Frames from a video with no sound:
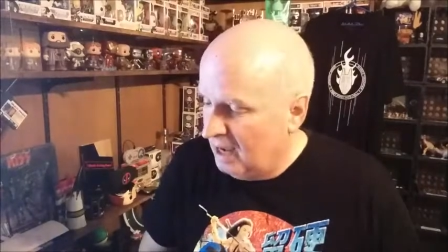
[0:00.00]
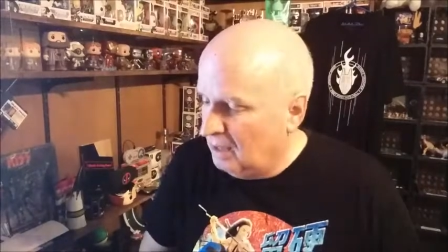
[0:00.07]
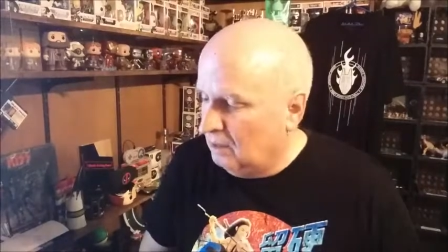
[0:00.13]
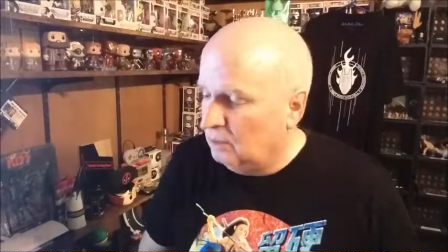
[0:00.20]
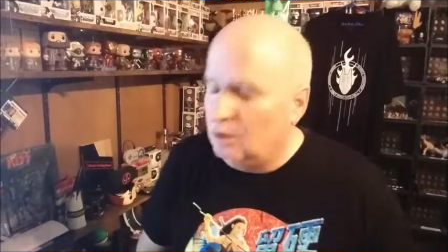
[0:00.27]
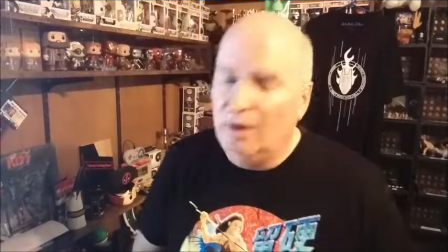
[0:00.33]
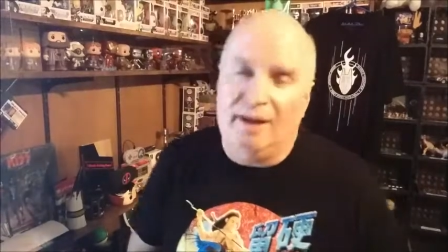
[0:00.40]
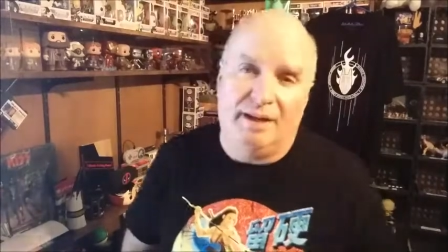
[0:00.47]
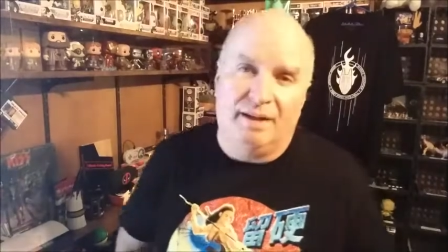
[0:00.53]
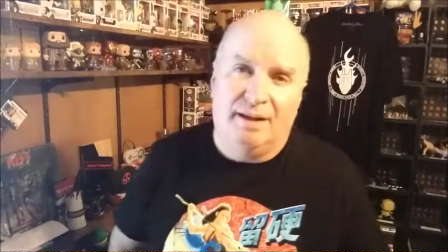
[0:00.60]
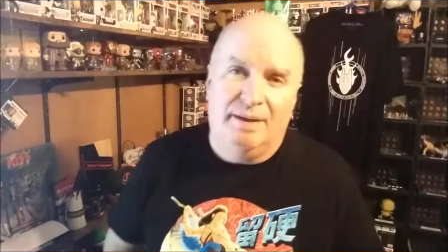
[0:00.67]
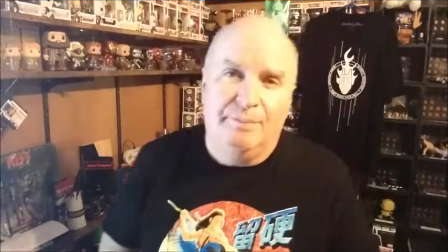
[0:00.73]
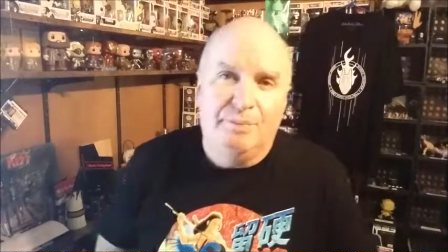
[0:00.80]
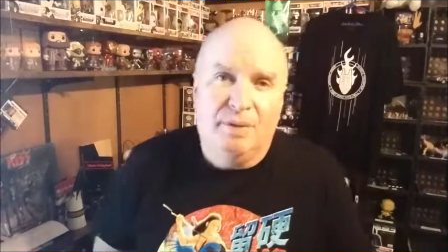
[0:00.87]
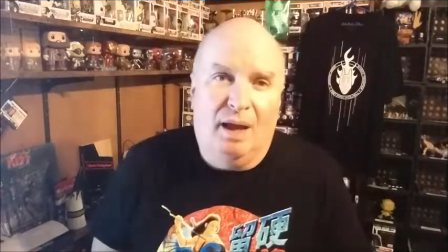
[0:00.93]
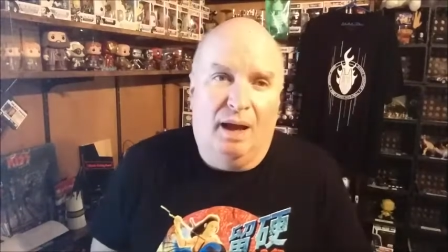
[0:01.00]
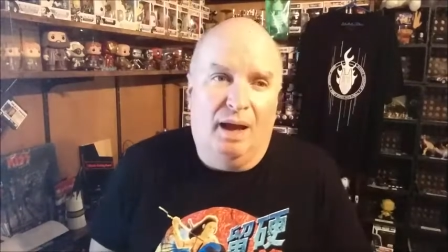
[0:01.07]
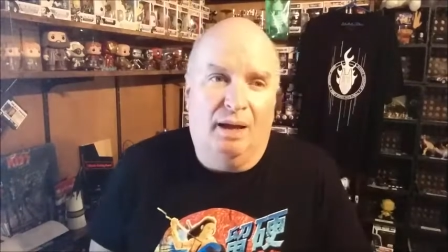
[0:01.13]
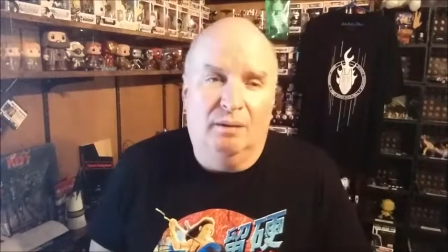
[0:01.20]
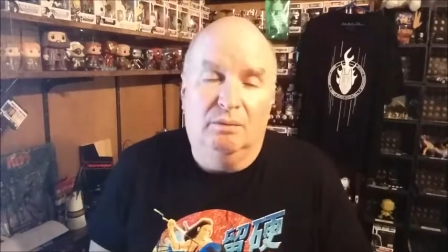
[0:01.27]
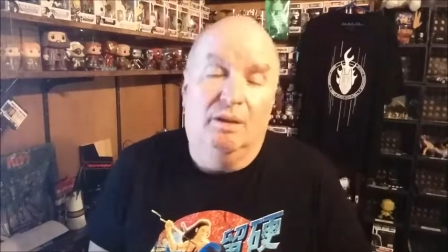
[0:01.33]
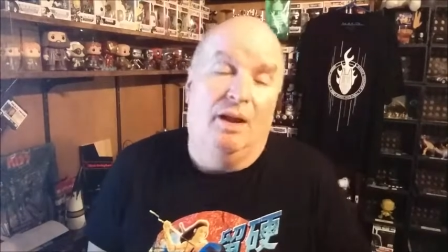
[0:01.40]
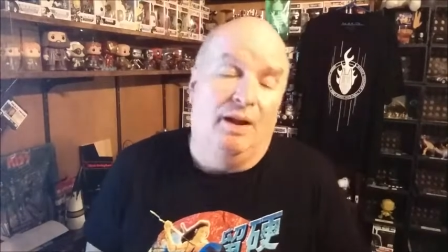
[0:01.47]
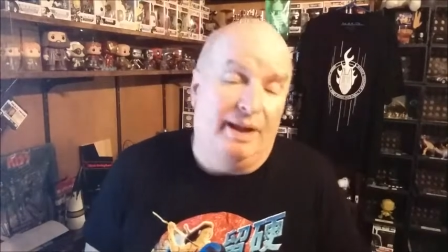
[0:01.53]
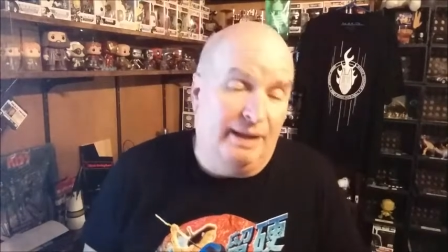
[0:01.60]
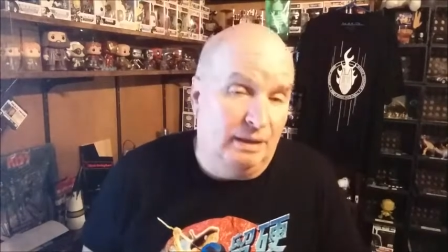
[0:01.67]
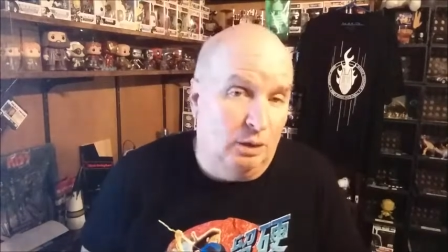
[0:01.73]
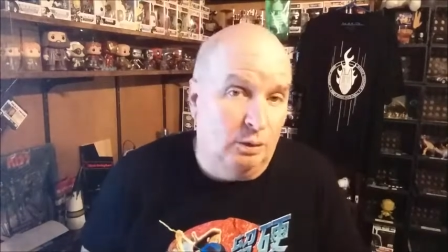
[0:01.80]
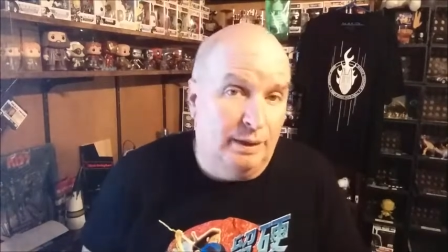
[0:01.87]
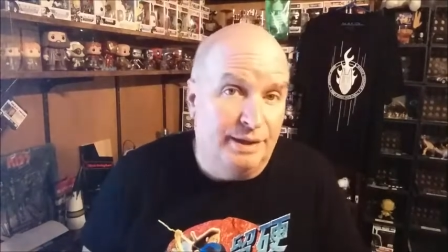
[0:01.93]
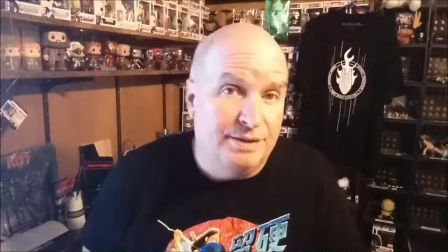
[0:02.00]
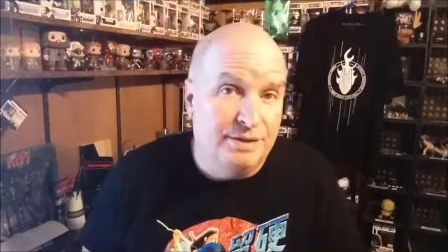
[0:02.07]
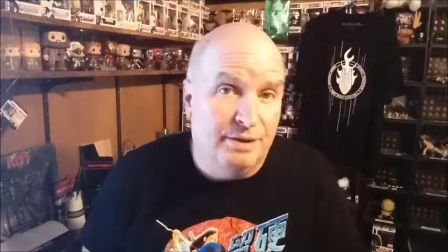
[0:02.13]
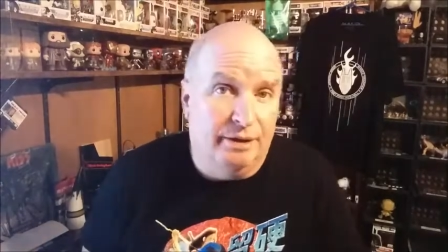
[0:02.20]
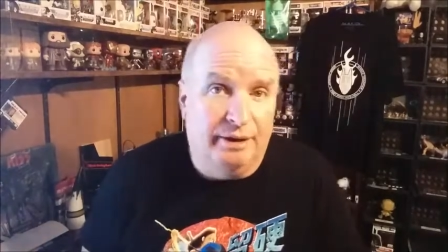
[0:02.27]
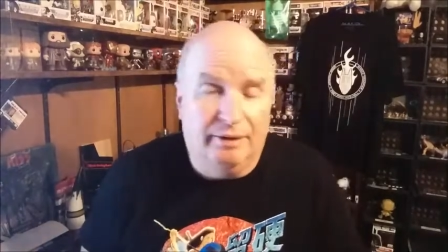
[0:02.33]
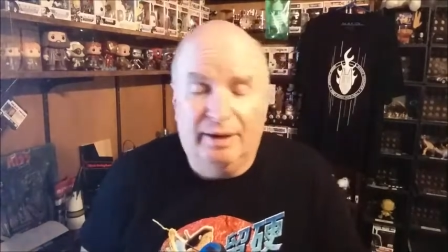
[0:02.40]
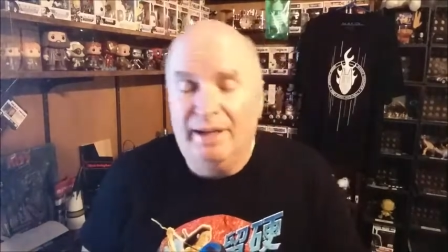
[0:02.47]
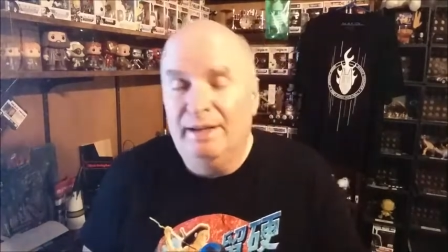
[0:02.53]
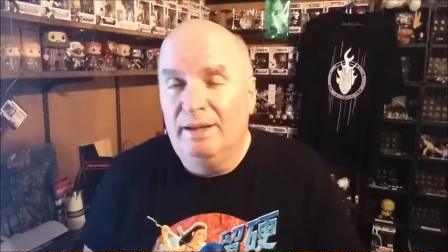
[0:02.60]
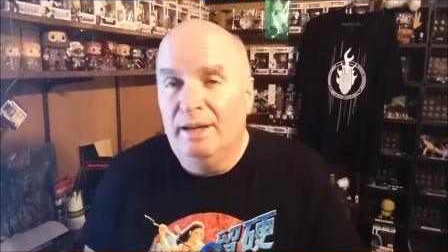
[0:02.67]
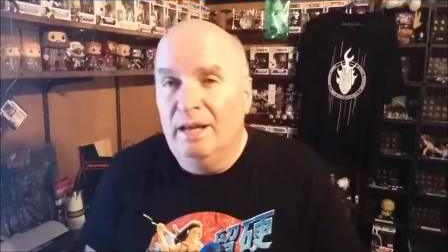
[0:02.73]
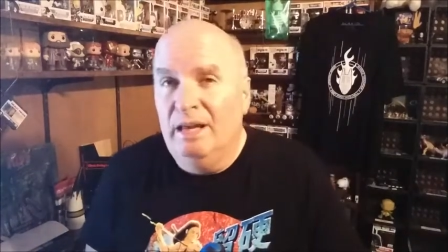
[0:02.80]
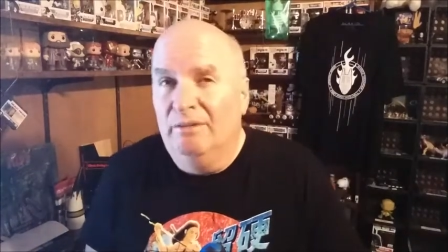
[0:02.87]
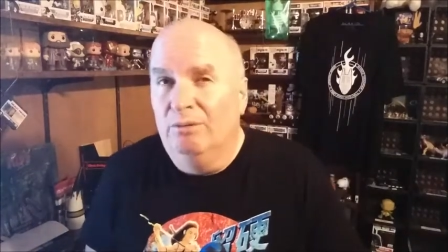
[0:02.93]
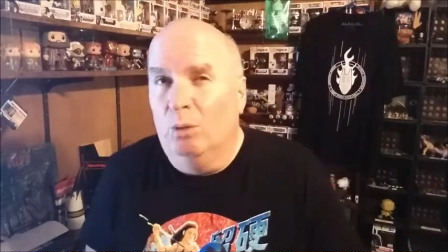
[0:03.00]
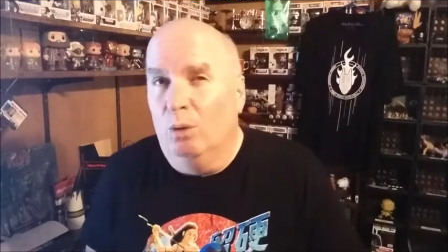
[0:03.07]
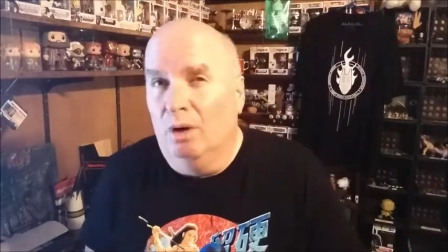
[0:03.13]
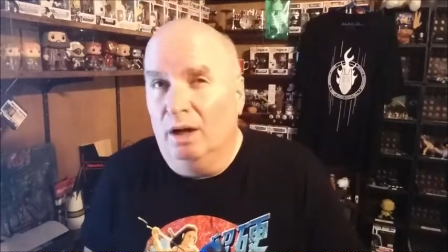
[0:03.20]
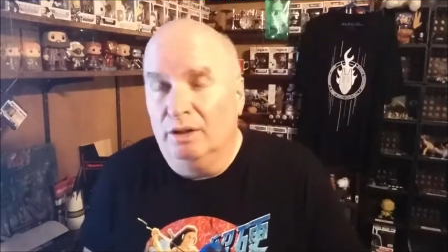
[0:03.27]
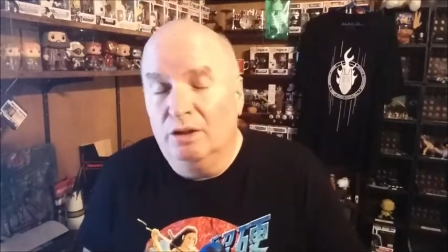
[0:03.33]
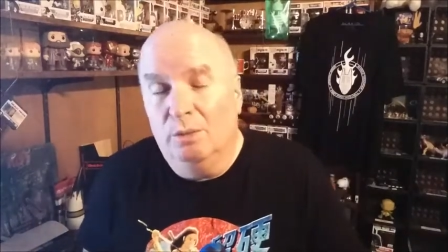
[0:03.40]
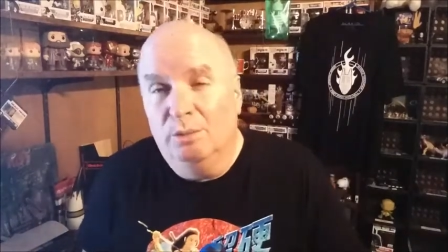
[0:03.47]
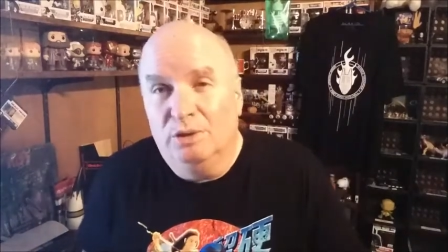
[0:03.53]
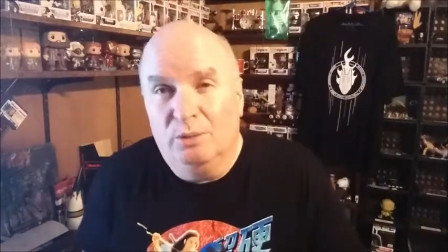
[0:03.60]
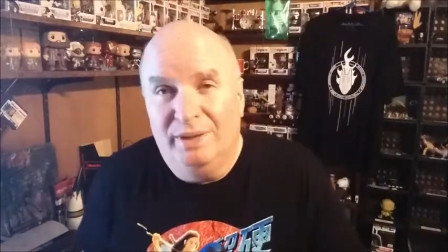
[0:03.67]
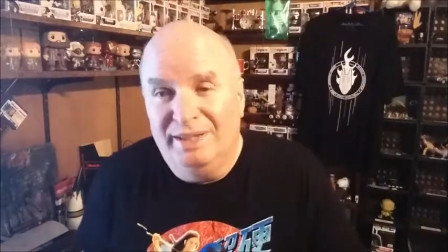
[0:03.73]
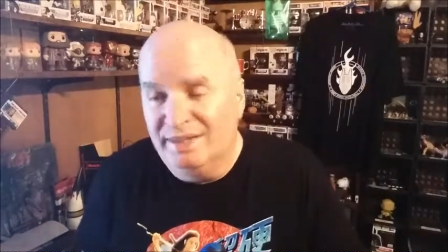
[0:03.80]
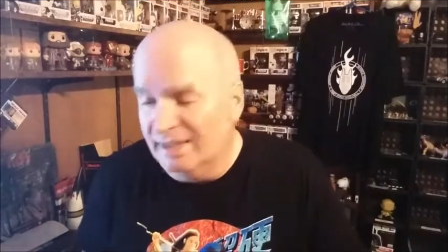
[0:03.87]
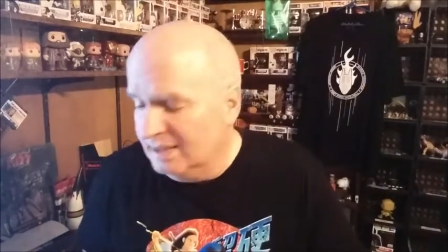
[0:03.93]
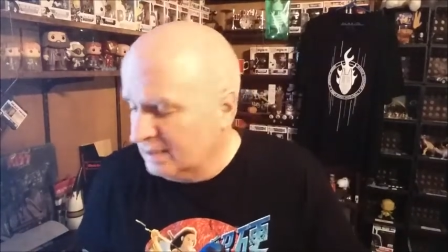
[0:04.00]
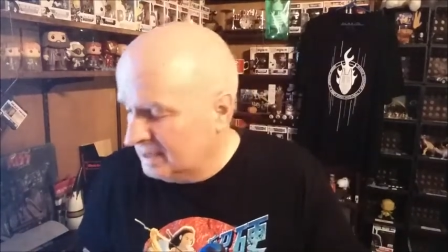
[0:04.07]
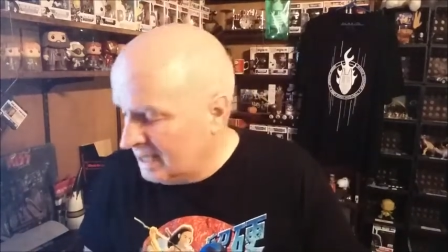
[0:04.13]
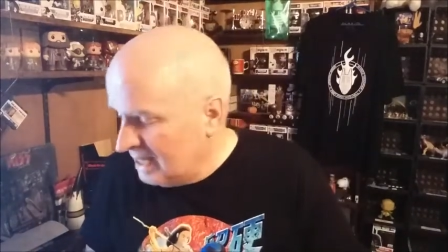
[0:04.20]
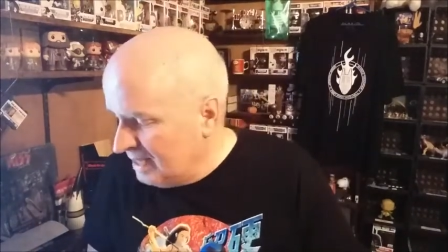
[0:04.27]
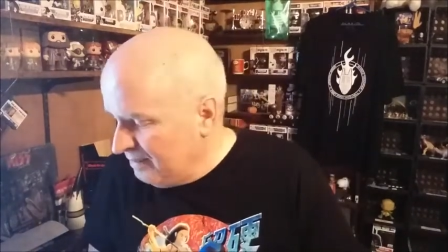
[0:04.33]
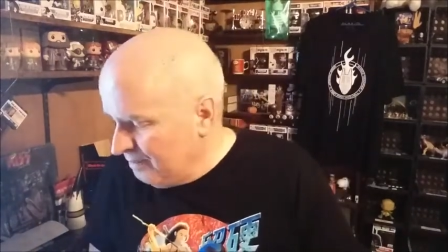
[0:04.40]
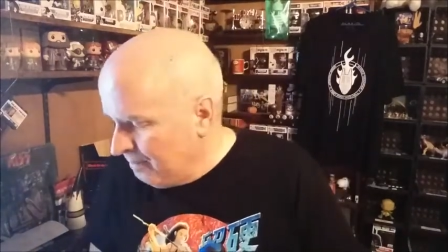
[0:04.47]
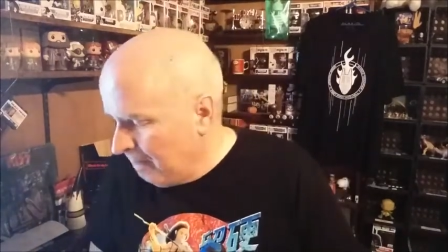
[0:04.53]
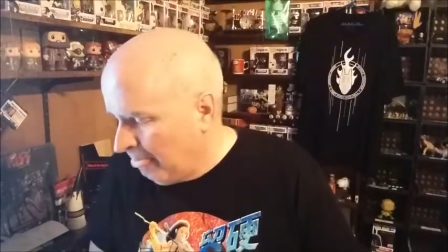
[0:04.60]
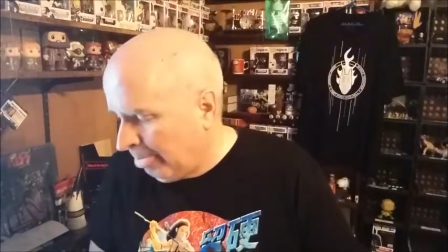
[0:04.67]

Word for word: Halo Crate. Uh, Halo Legendary Crate for October twenty sixteen.